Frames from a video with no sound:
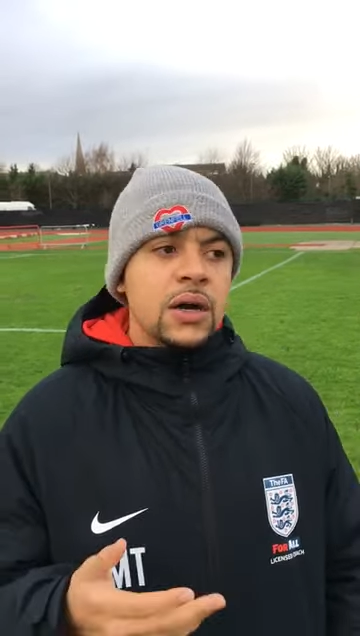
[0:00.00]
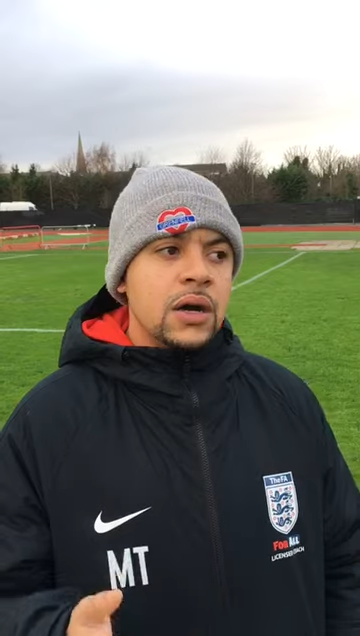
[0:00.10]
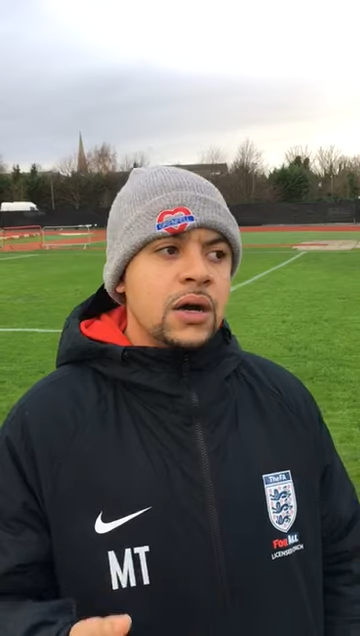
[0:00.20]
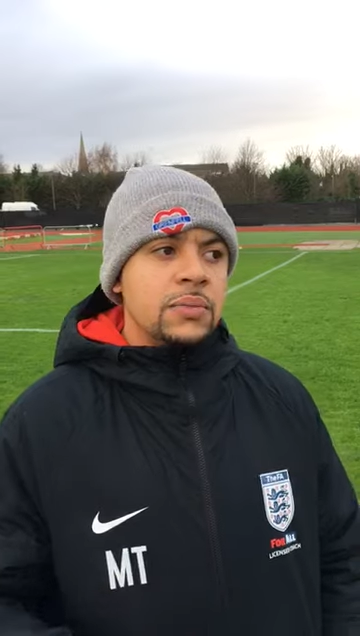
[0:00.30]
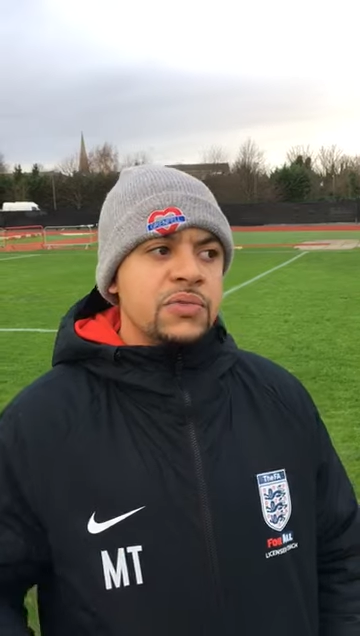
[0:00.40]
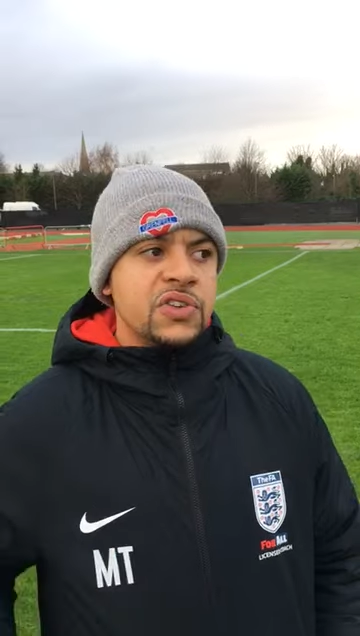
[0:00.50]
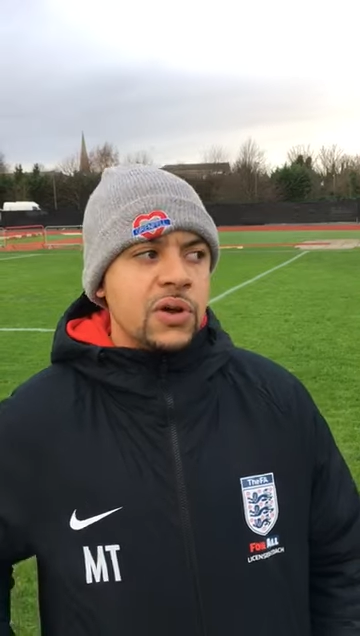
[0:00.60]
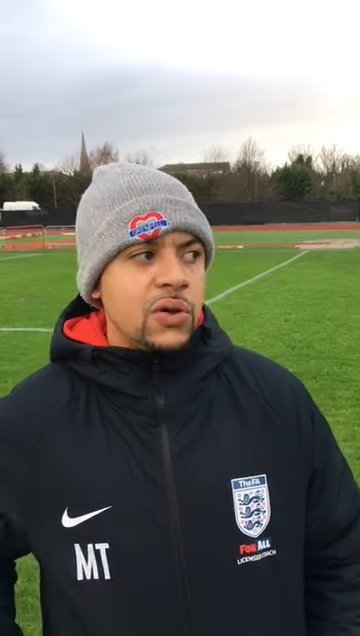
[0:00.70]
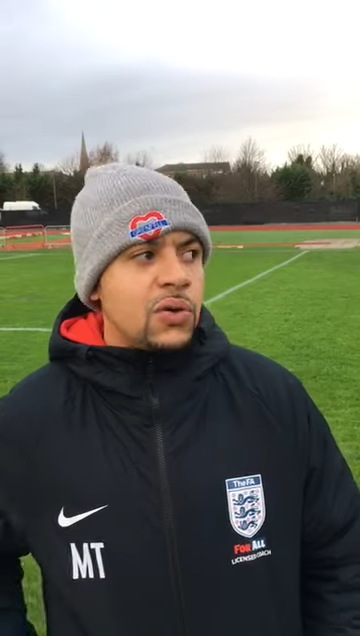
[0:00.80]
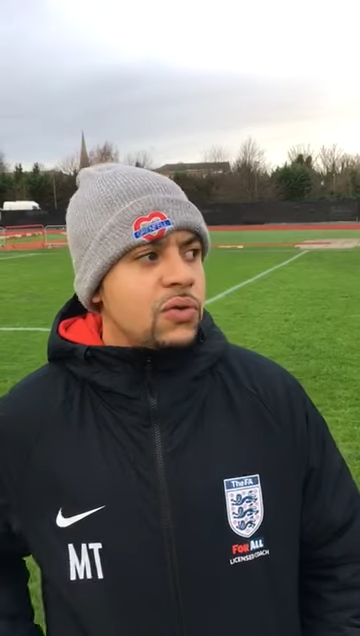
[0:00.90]

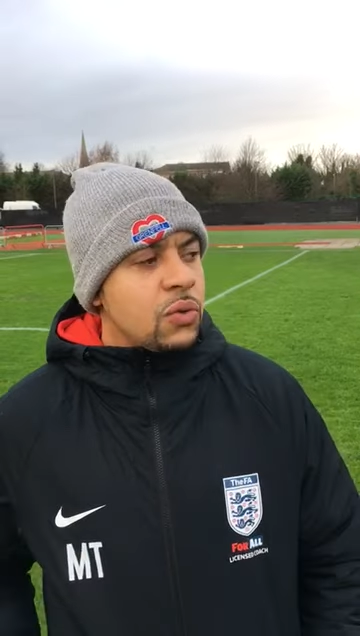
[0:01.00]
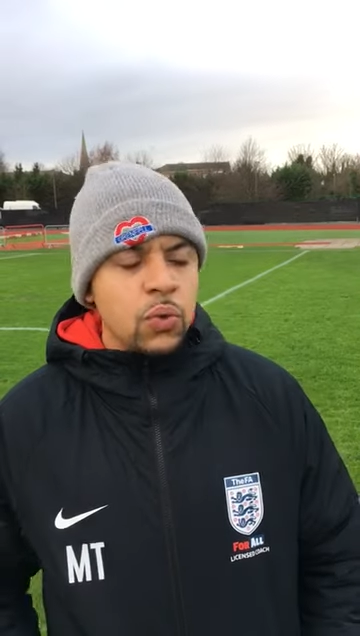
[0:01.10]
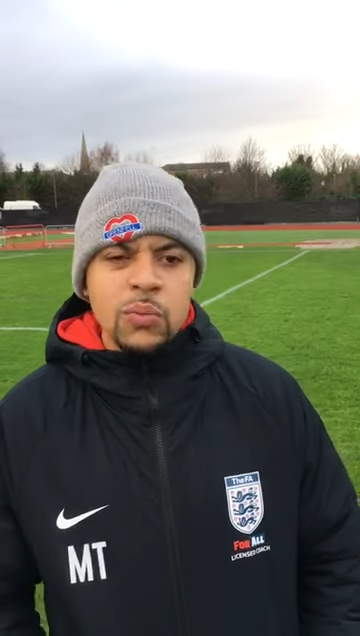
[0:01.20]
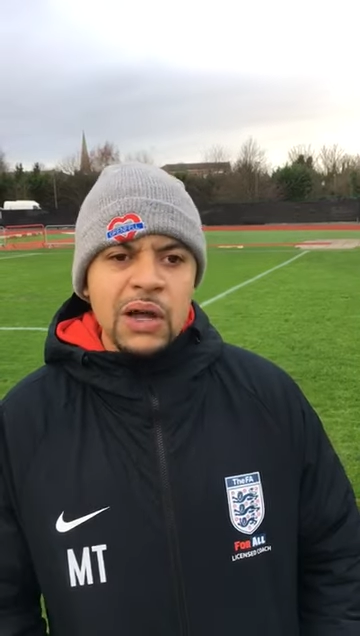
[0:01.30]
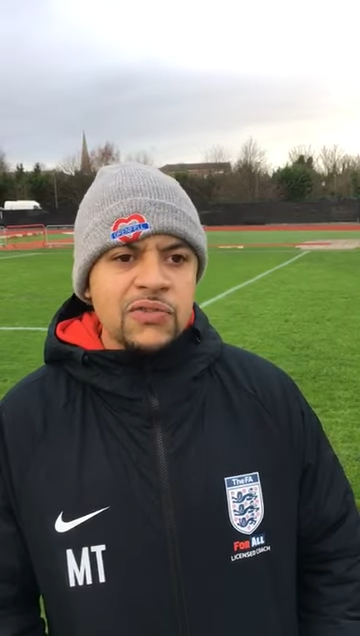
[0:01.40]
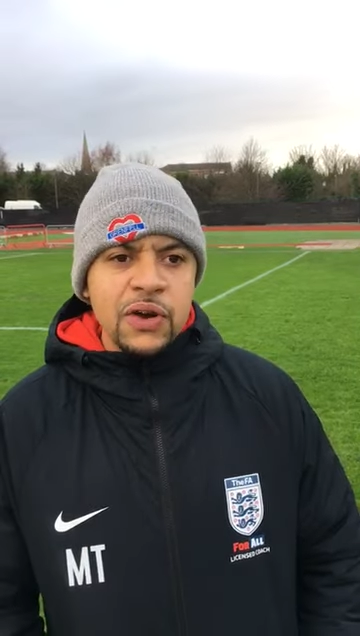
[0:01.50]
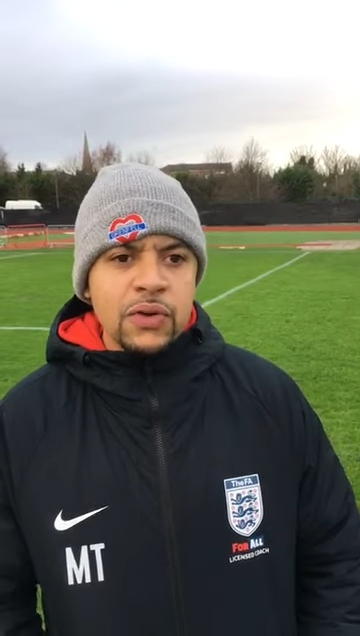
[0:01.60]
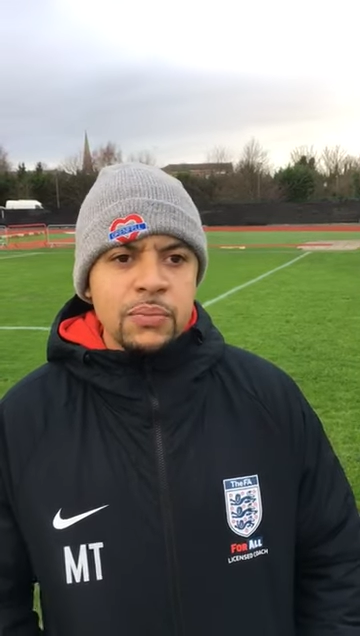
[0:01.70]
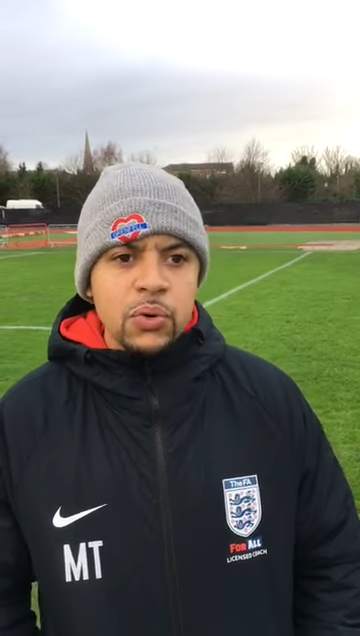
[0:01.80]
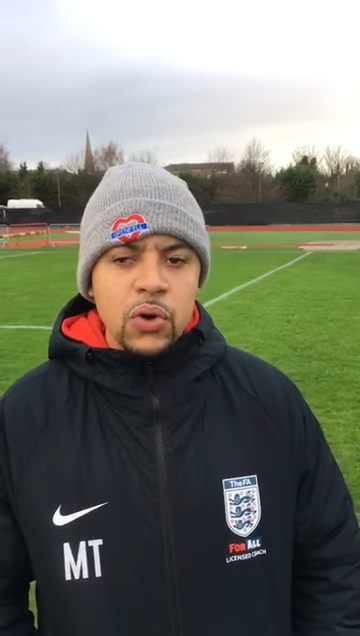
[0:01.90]
So the warm-up's
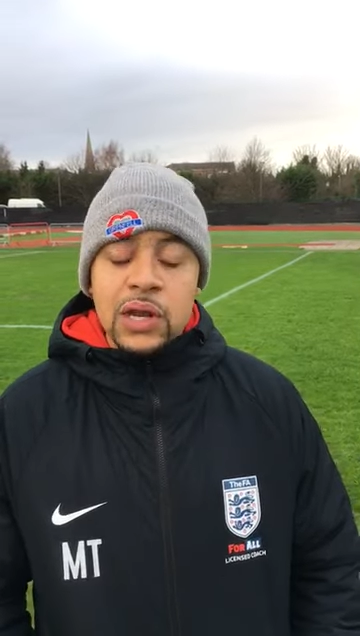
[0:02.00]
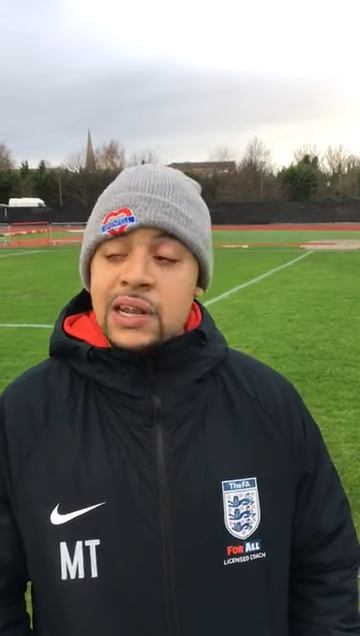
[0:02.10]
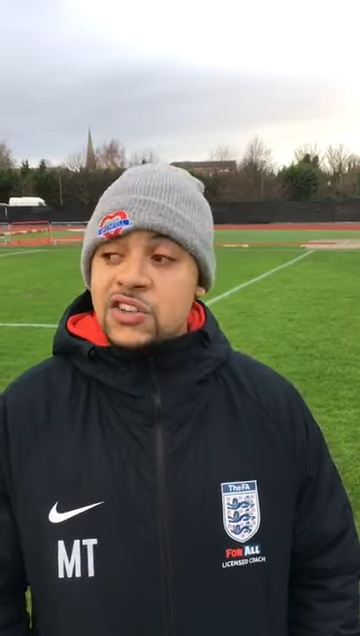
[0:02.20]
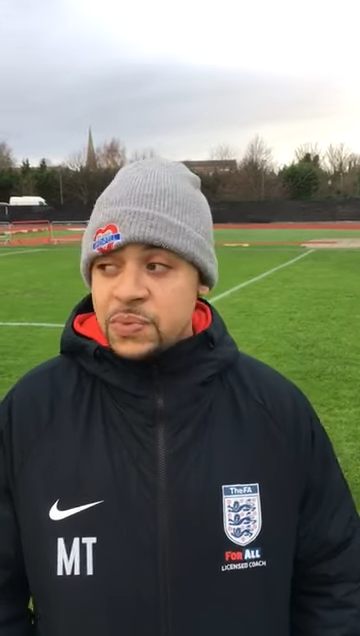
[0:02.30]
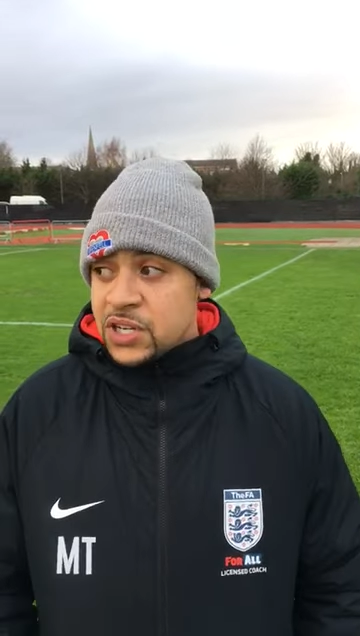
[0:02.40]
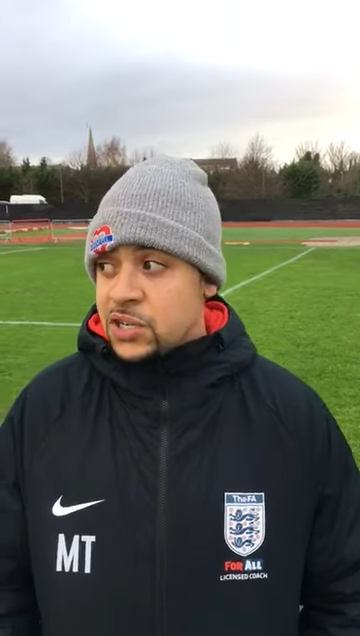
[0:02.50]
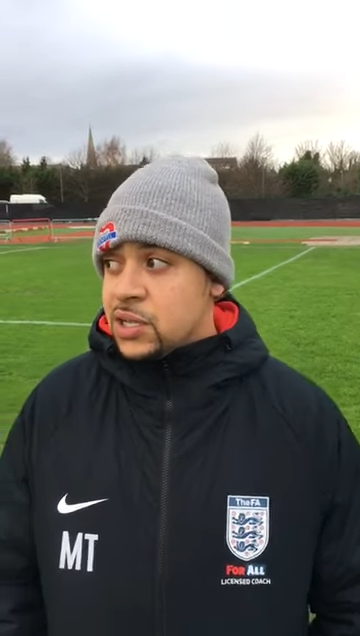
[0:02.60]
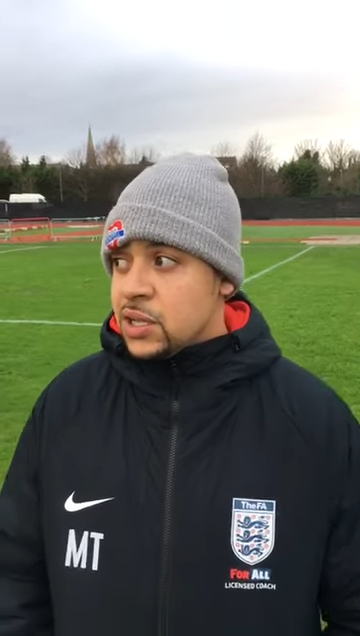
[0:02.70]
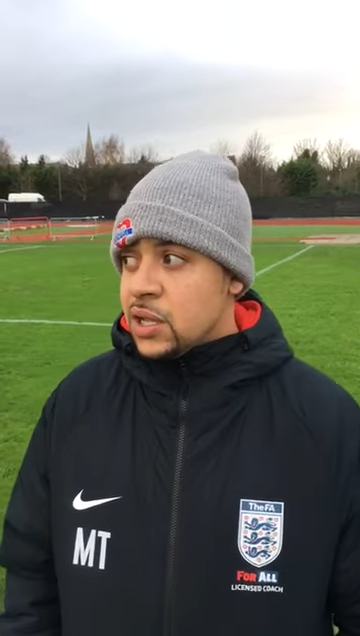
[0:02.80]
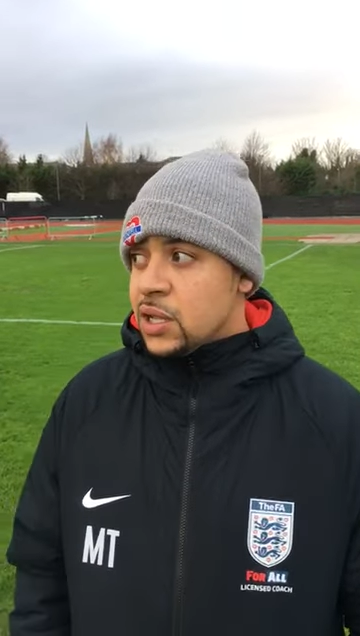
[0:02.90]
very important, and especially
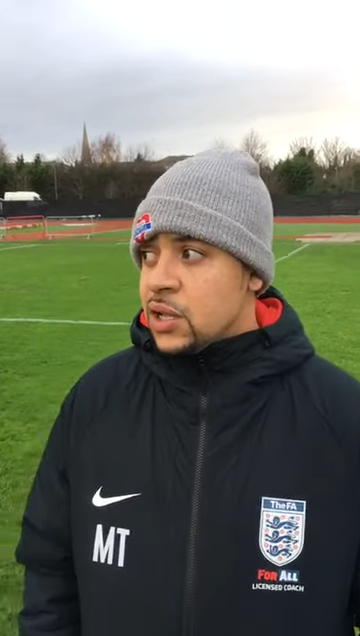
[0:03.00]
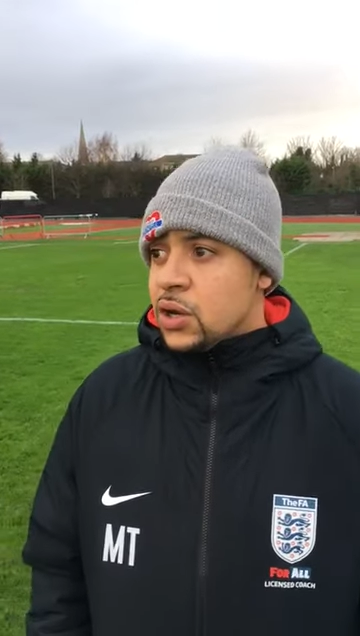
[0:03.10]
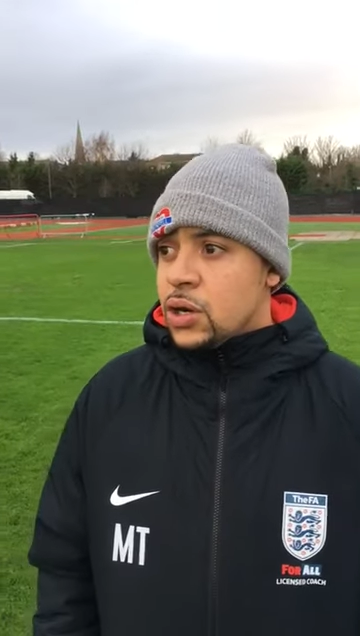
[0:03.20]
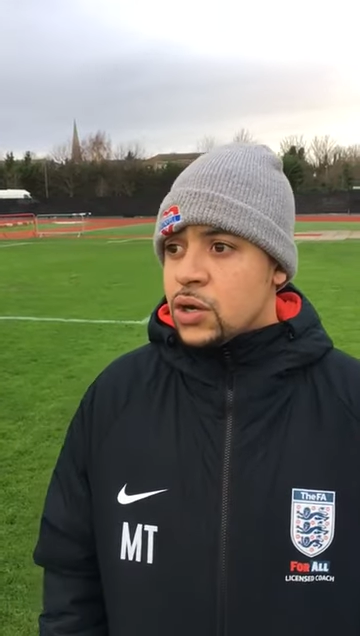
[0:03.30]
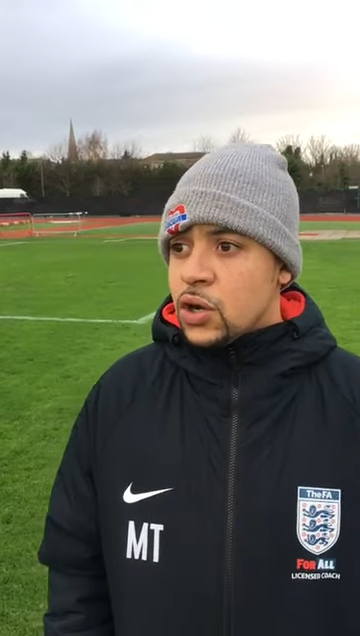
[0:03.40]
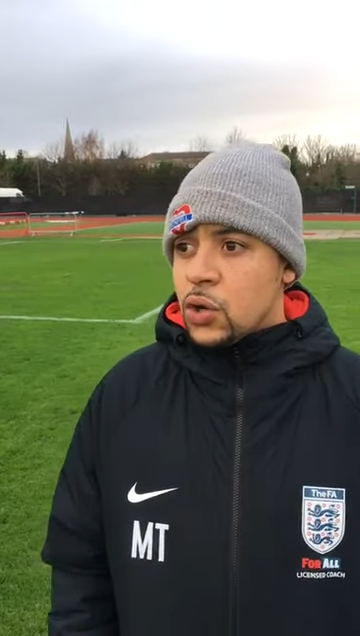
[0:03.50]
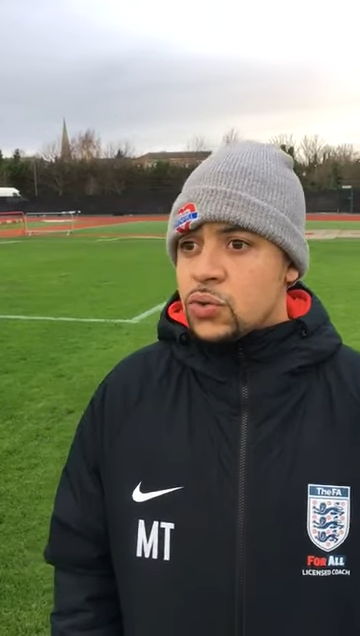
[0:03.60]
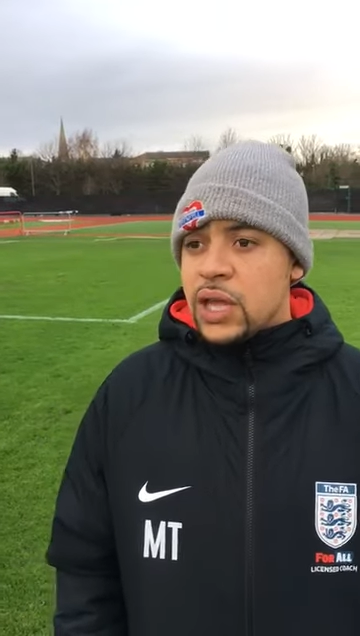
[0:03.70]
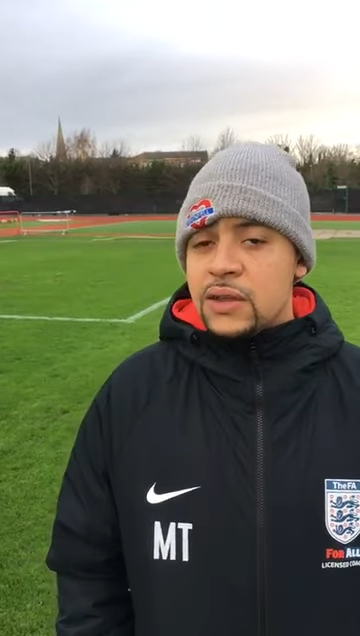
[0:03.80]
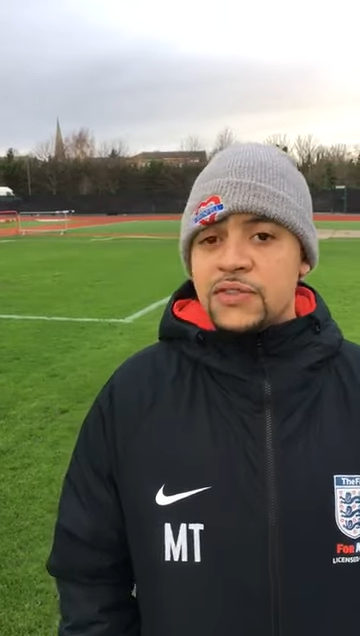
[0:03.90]
on a cold day.